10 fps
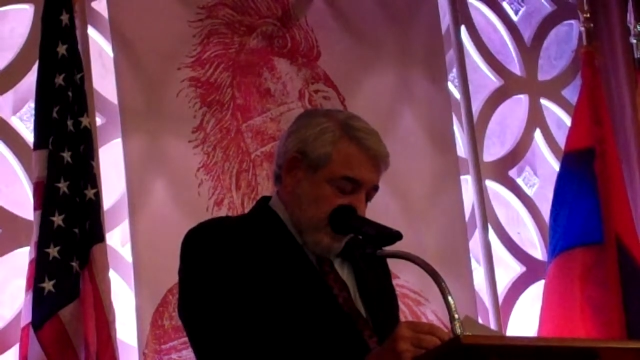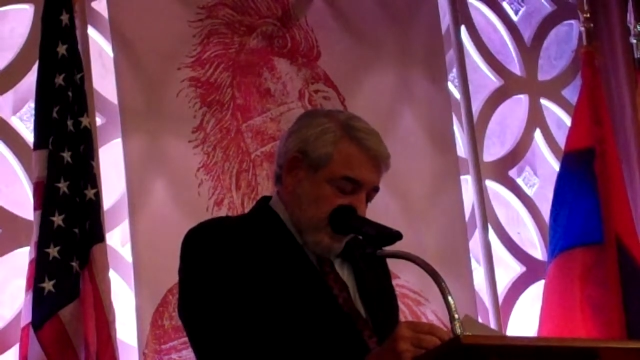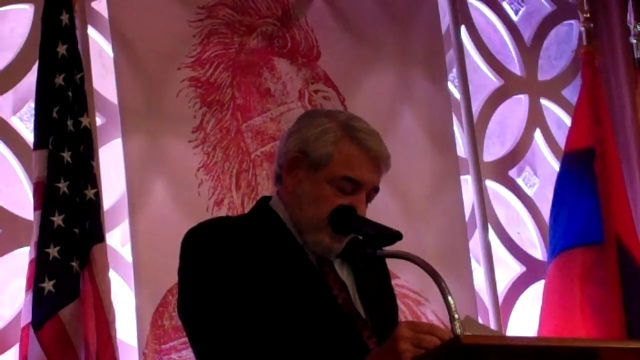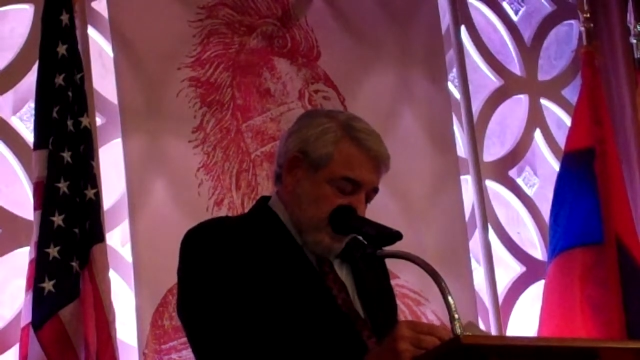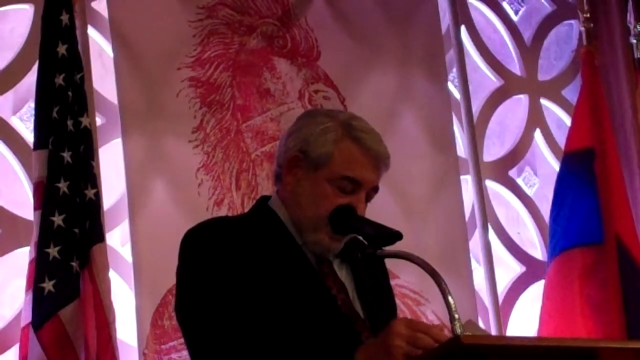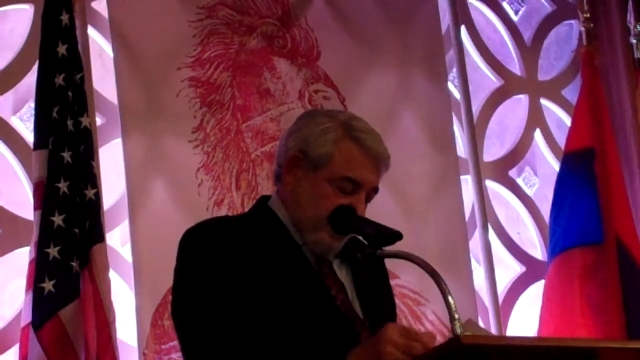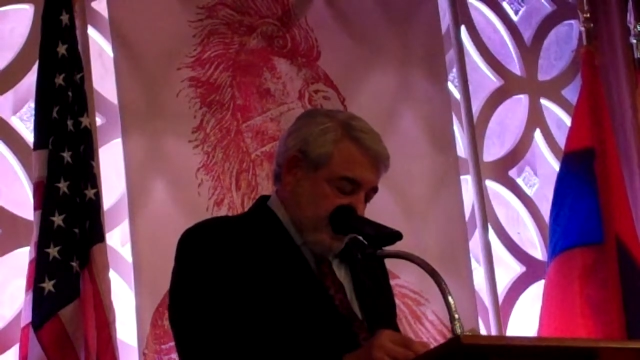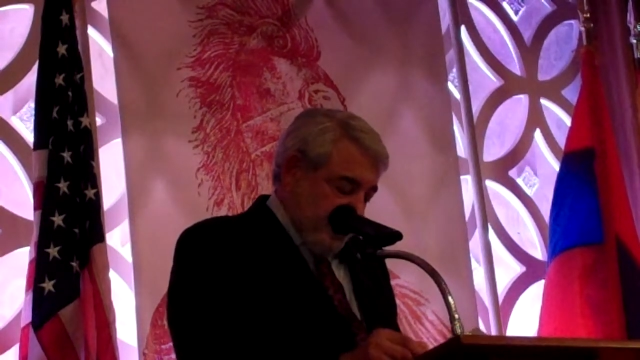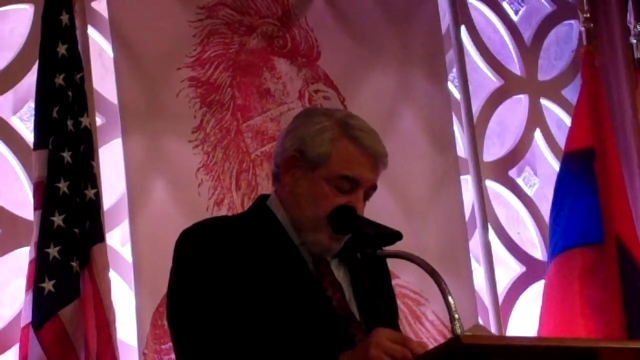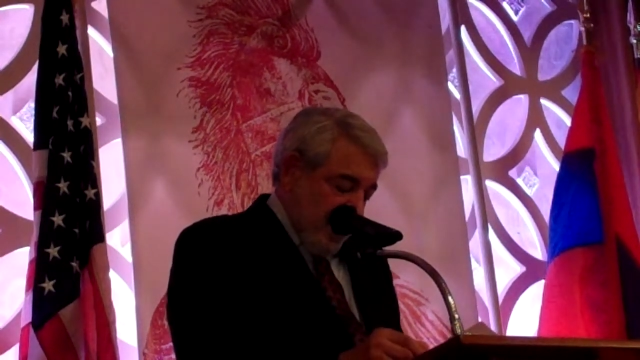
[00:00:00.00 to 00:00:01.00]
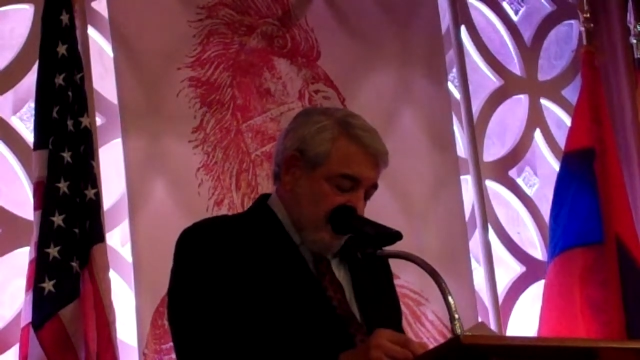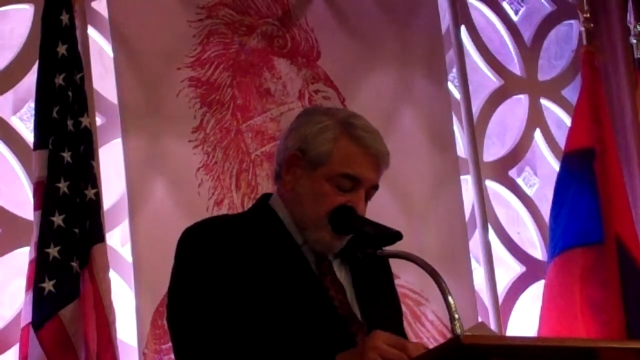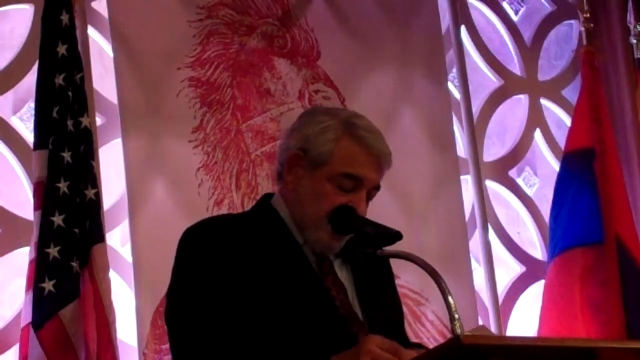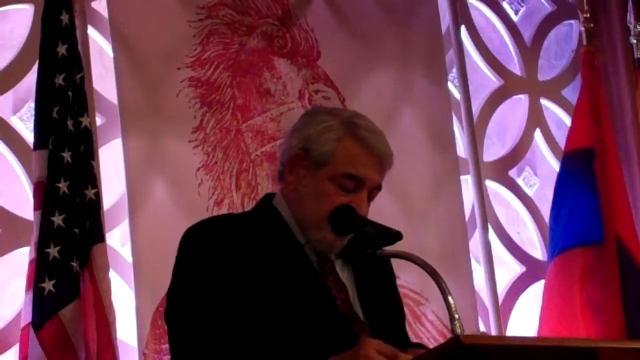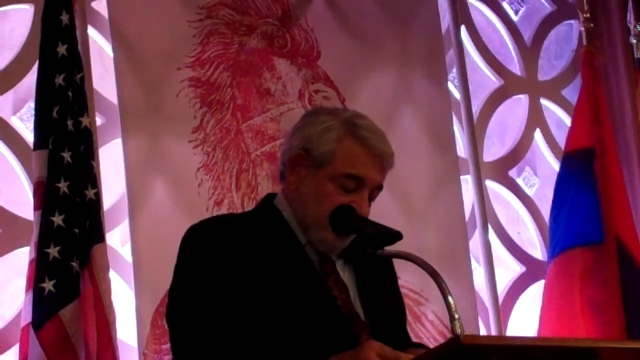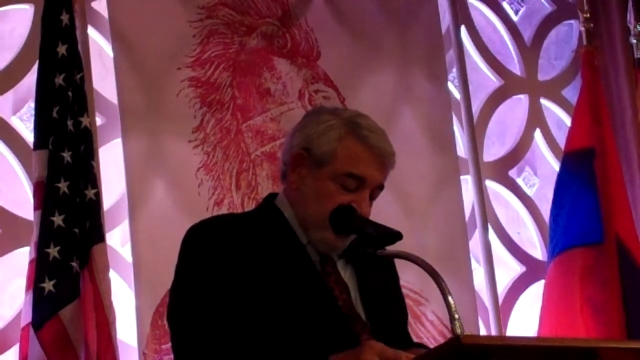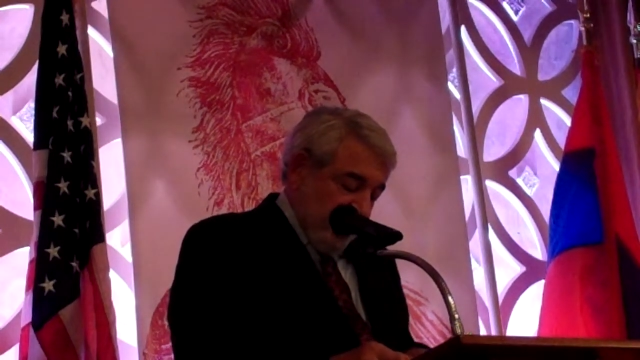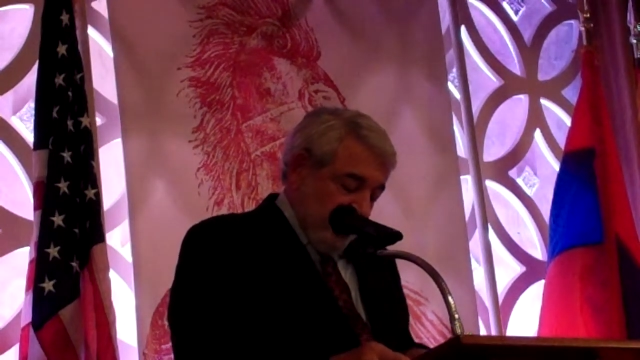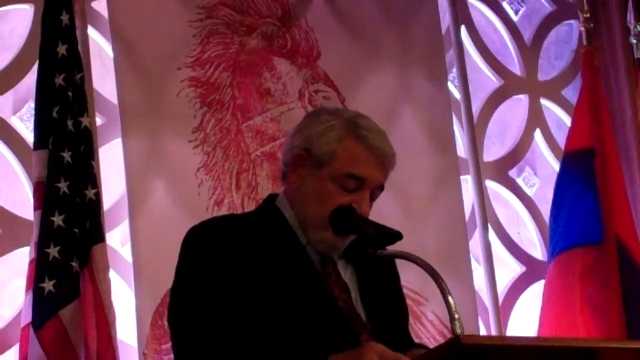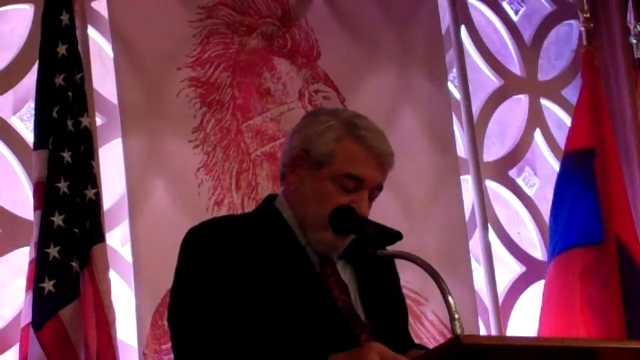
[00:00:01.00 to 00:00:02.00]
Mary had kept her promise not to
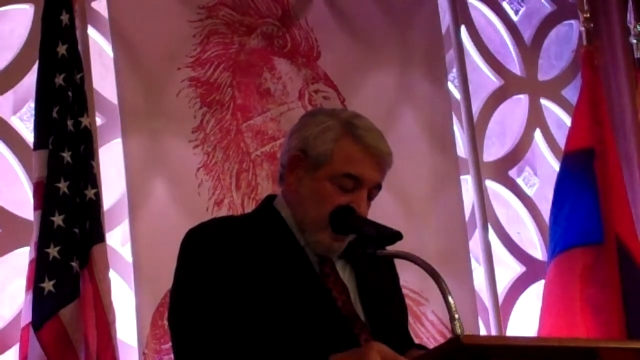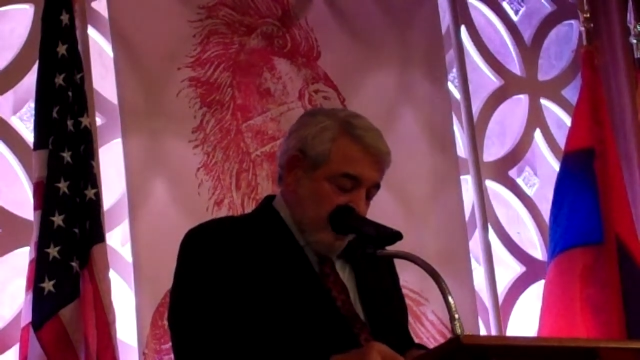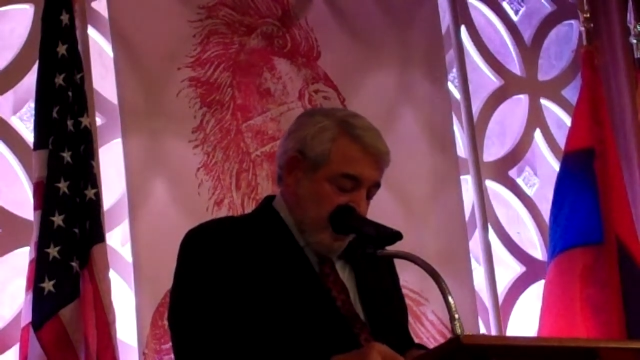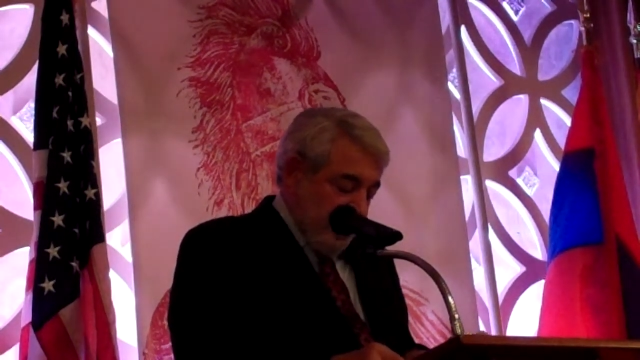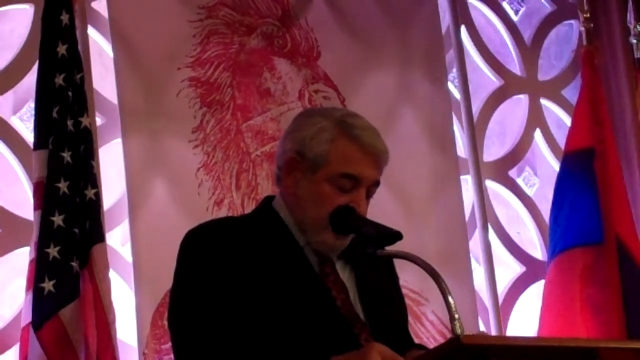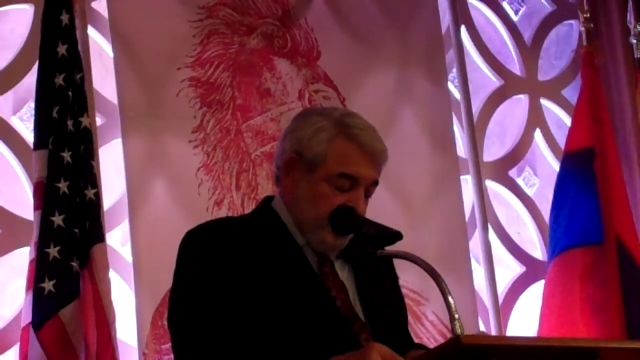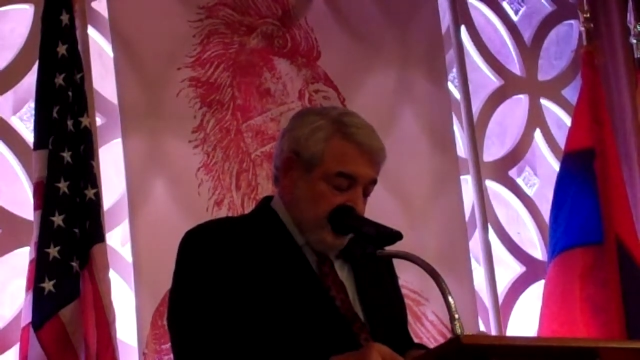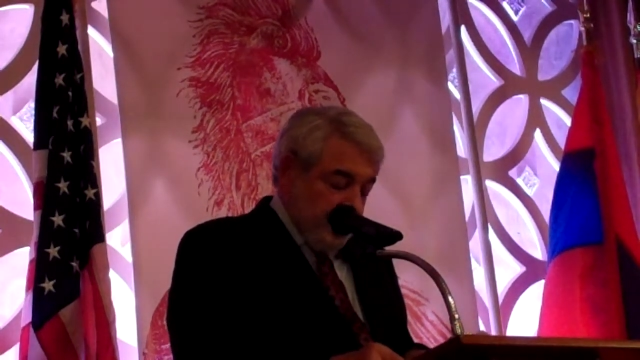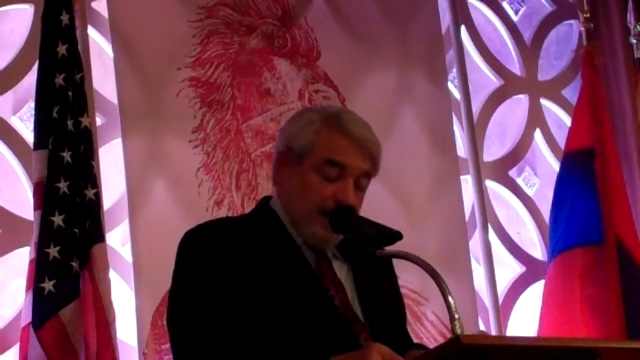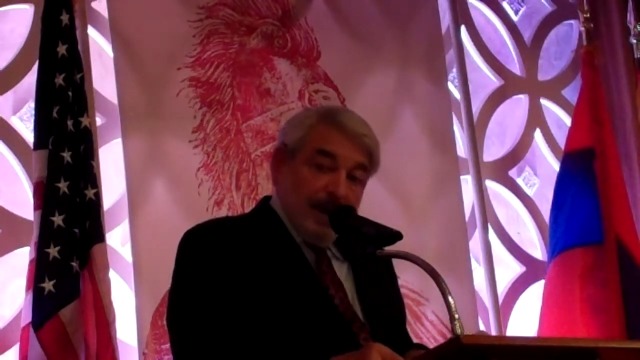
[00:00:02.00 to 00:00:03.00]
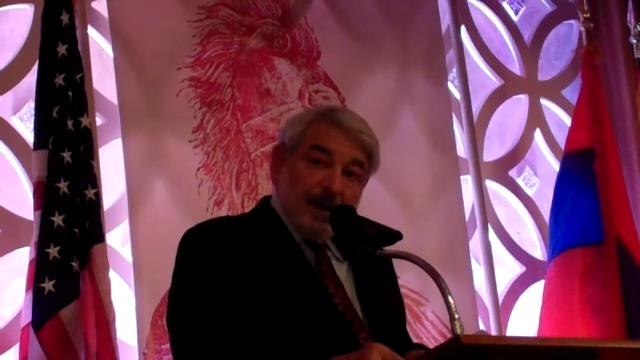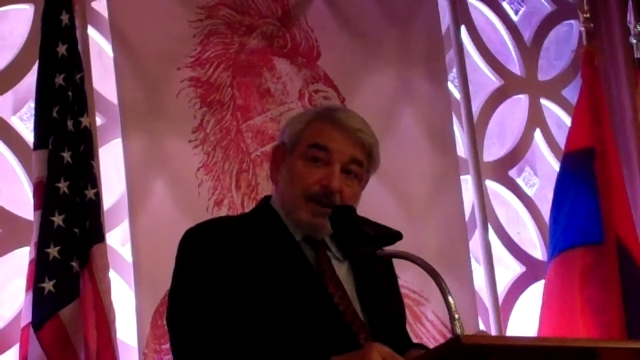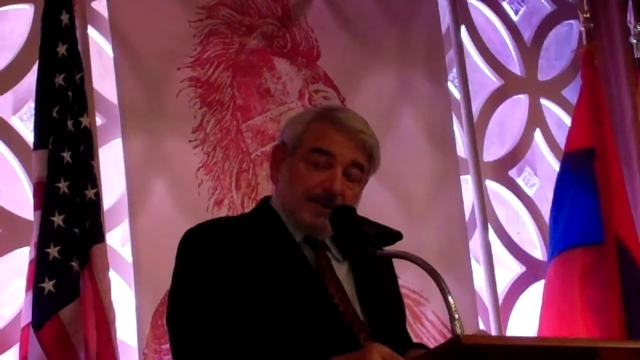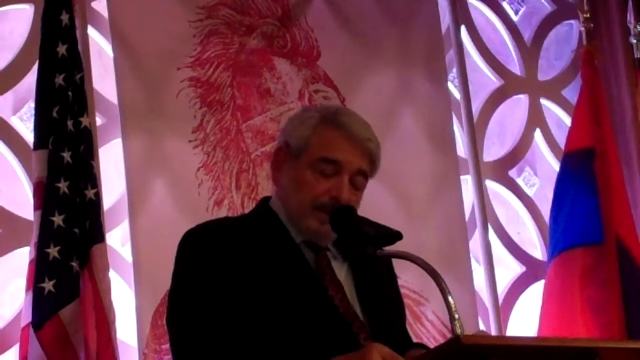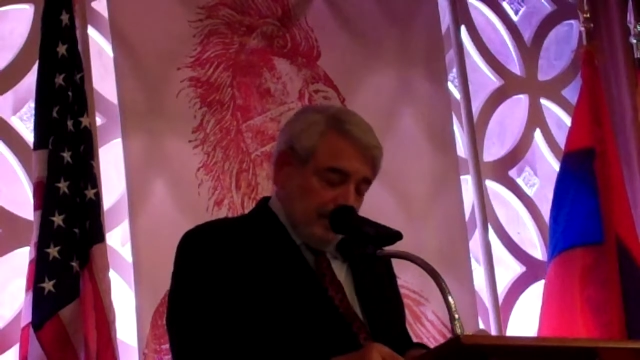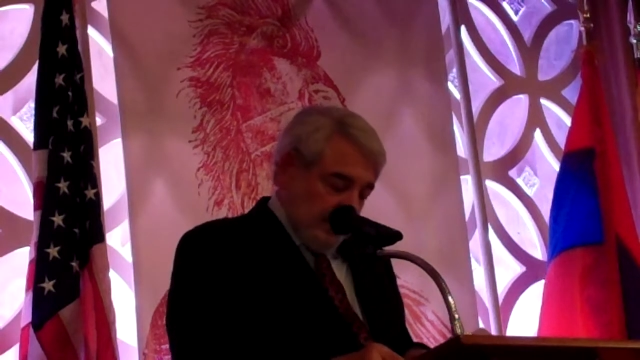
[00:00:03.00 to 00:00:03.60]
tell him about my earlier call.